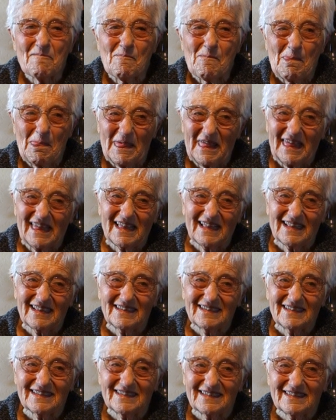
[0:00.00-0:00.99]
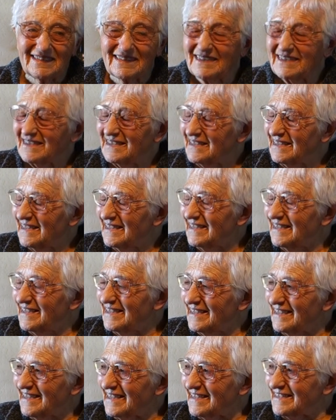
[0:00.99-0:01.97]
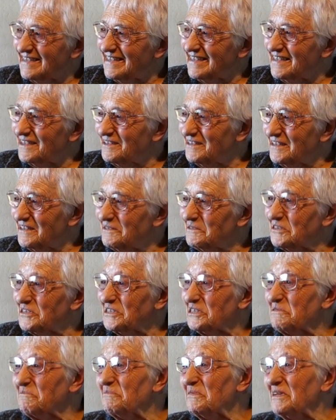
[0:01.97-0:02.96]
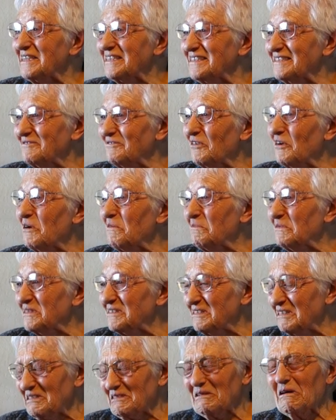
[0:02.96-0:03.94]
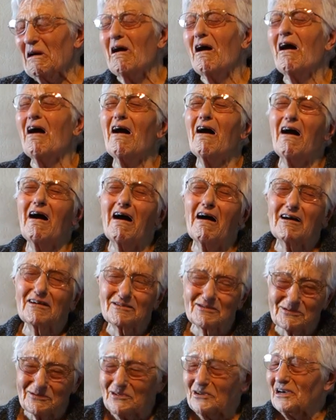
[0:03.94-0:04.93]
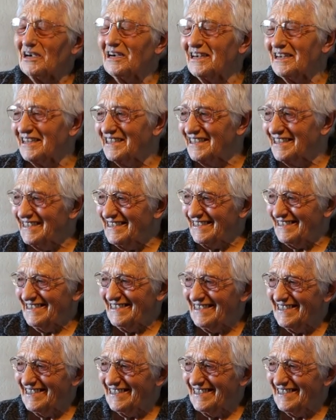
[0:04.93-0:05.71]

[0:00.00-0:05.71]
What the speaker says: Yeah. And then he was in bed vomiting. Oh, twice.